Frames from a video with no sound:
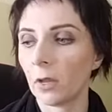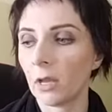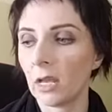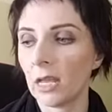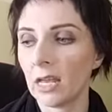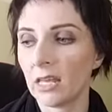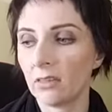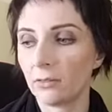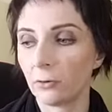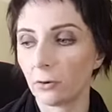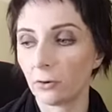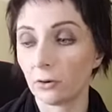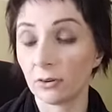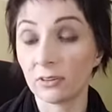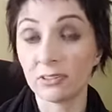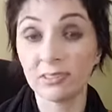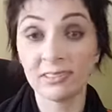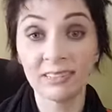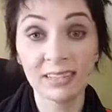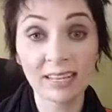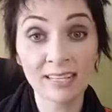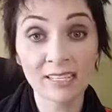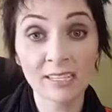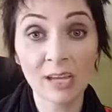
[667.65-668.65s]
either
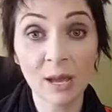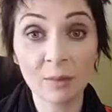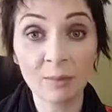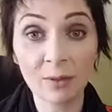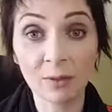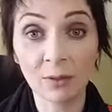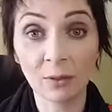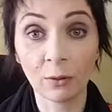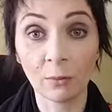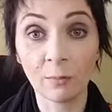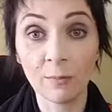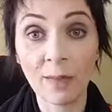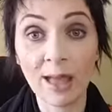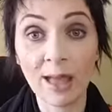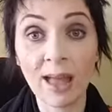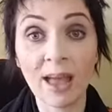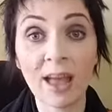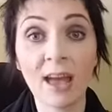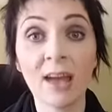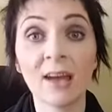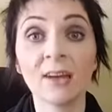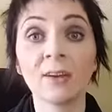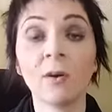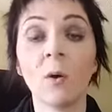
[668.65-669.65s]
sits up in their
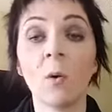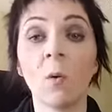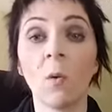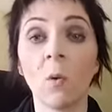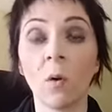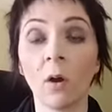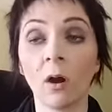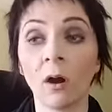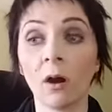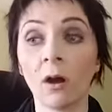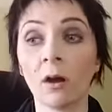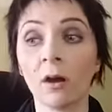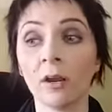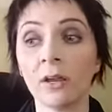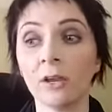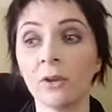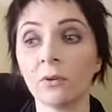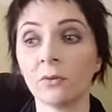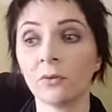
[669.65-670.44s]
bed or,